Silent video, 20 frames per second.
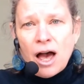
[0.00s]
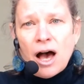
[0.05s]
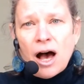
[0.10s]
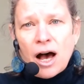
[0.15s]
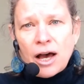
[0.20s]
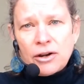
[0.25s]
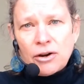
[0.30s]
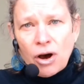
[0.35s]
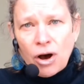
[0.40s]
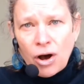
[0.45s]

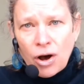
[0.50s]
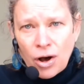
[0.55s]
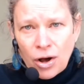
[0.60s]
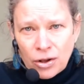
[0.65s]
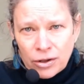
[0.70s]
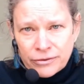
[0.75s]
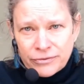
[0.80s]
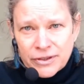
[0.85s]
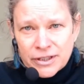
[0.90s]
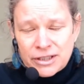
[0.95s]
on
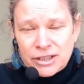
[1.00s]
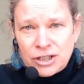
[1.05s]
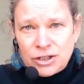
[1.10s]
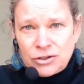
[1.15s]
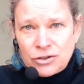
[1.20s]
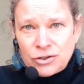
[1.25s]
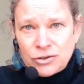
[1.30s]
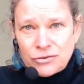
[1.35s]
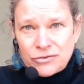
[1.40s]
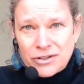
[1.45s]
all of the
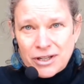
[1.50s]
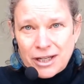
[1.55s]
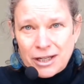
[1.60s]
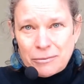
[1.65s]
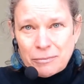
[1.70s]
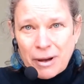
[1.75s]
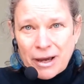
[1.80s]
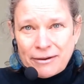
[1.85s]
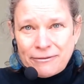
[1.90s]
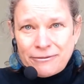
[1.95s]
tissues in
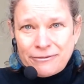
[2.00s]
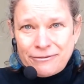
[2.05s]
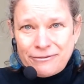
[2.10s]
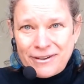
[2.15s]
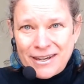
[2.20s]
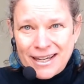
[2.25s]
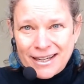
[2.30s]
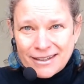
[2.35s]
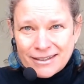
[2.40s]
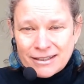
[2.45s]
my
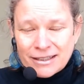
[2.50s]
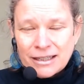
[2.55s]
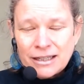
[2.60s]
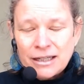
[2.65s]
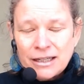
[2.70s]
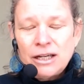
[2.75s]
feet.